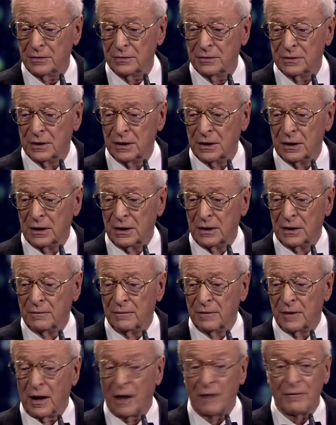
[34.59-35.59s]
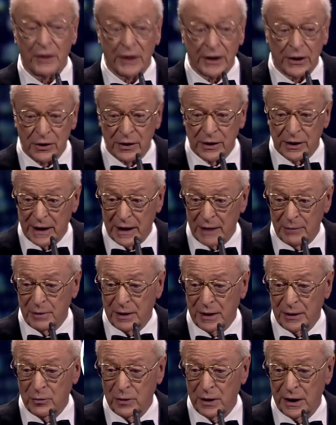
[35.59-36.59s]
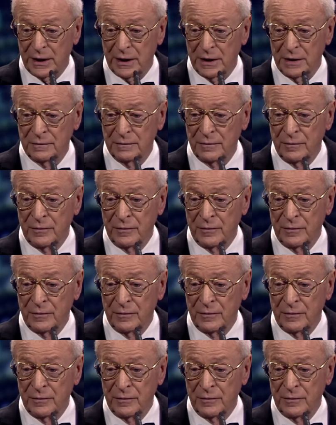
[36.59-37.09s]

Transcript: won two Oscars, and even received a